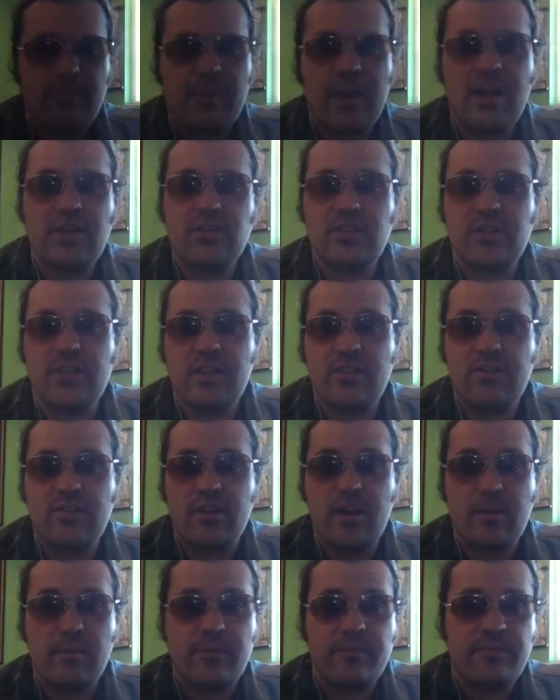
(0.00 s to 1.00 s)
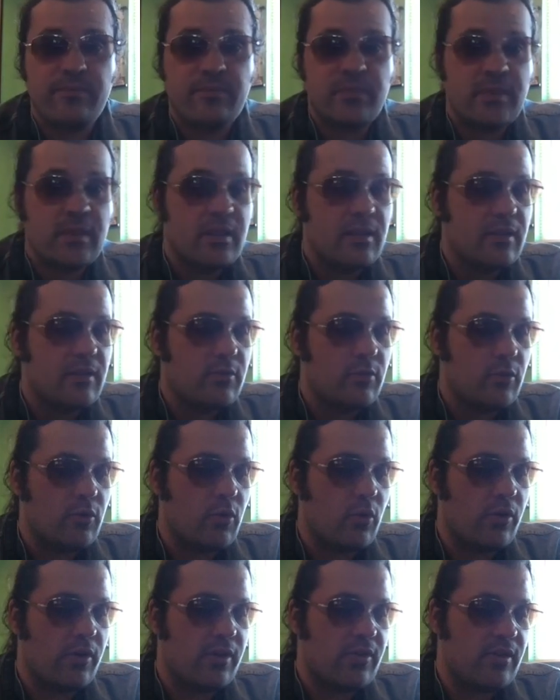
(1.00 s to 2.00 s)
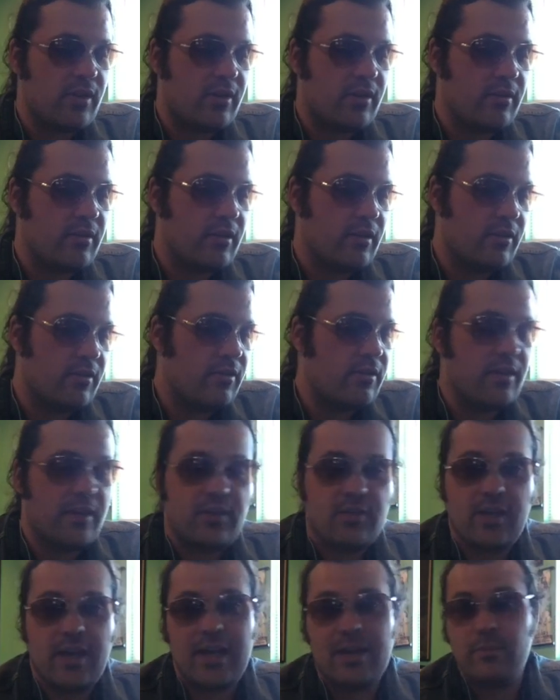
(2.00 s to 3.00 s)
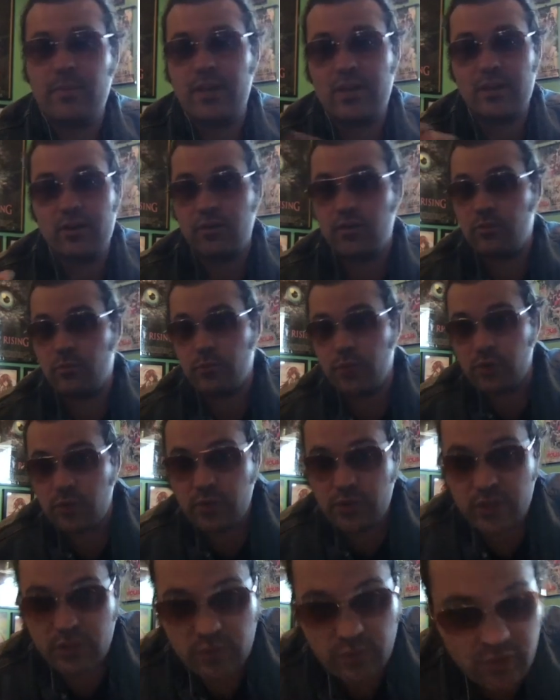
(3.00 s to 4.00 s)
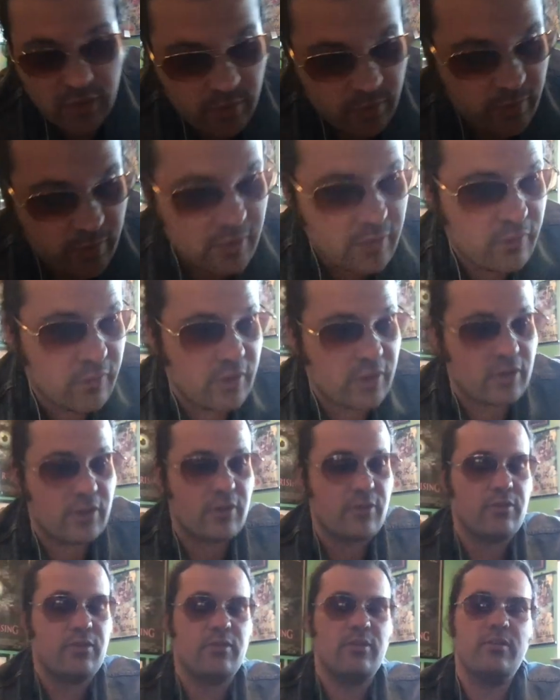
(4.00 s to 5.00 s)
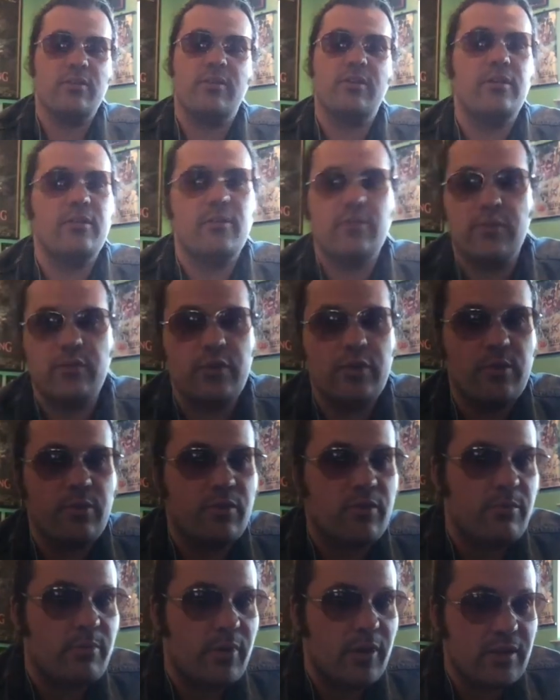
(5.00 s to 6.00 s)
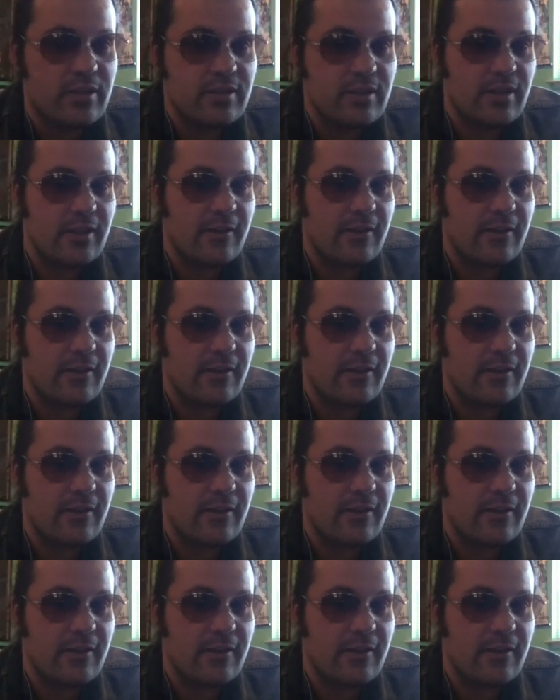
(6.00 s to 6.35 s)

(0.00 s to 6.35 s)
managed to get some recordings in, because like I said, I had to be in a good mood to do some videos, reviews, but